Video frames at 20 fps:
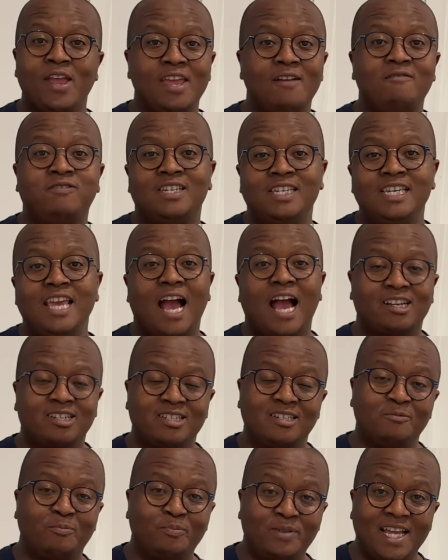If she
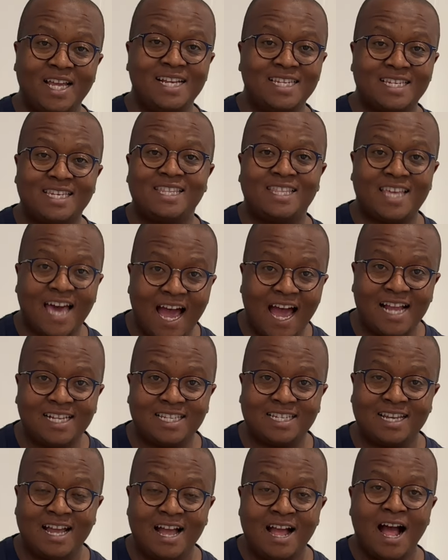actually planned that
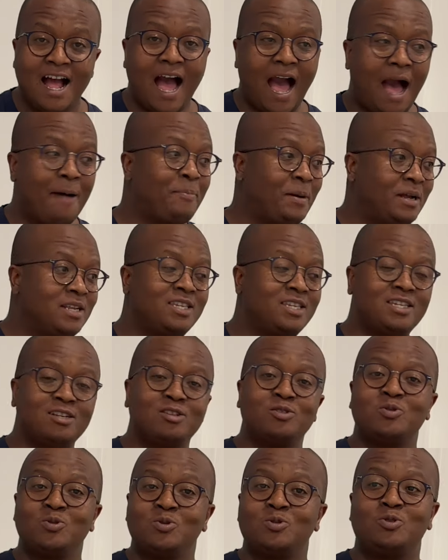up until